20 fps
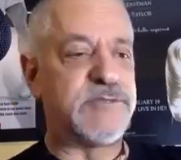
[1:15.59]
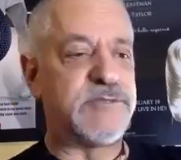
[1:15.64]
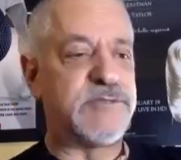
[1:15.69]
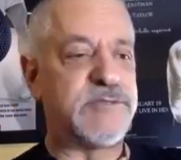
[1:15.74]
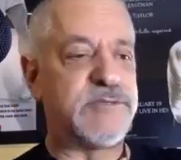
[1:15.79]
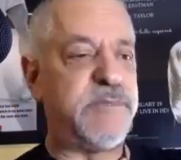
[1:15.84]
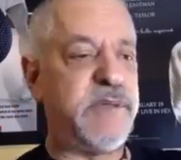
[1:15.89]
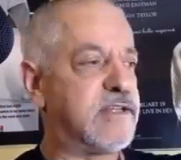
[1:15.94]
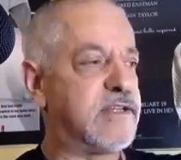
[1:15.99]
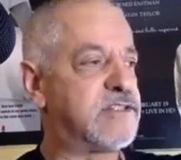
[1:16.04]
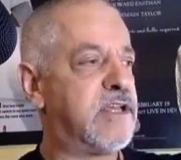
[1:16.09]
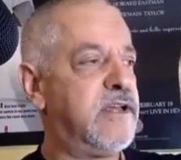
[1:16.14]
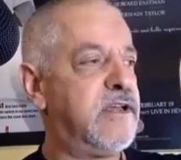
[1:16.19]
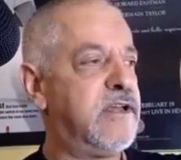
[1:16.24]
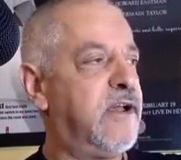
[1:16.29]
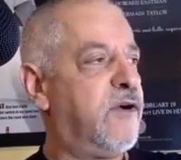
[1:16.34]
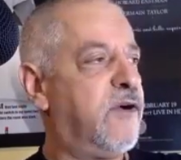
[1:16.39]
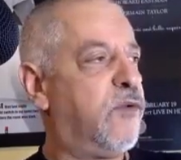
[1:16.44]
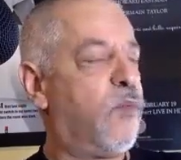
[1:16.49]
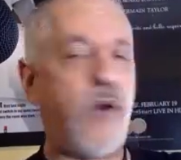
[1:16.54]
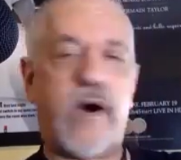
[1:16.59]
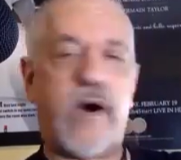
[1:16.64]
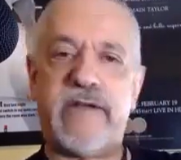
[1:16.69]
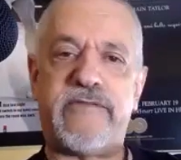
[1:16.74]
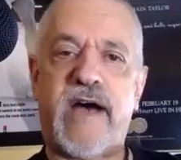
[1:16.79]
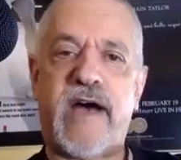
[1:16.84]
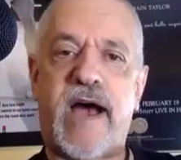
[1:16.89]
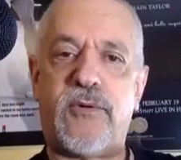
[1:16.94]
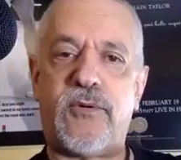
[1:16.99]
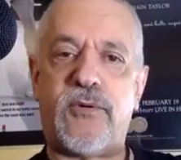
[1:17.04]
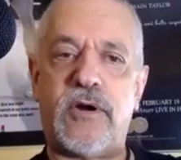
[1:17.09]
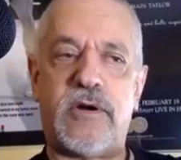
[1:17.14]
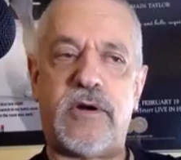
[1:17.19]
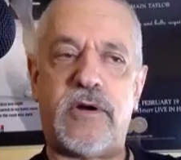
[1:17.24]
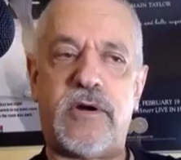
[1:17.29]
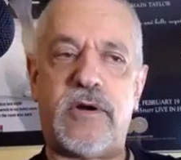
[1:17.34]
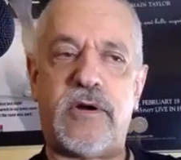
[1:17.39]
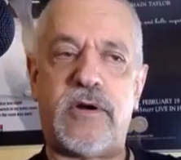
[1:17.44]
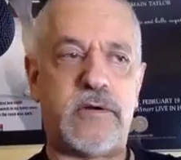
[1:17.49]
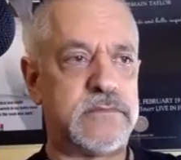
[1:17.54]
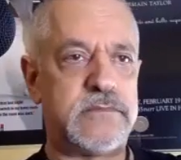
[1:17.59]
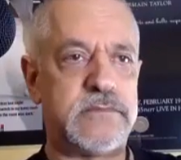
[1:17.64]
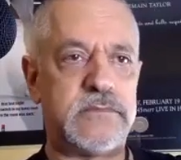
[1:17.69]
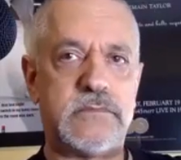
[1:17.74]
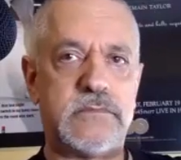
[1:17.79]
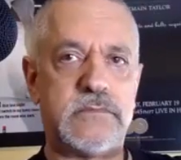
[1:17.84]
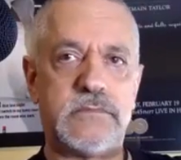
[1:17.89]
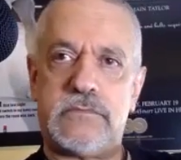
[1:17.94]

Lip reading: is because one of our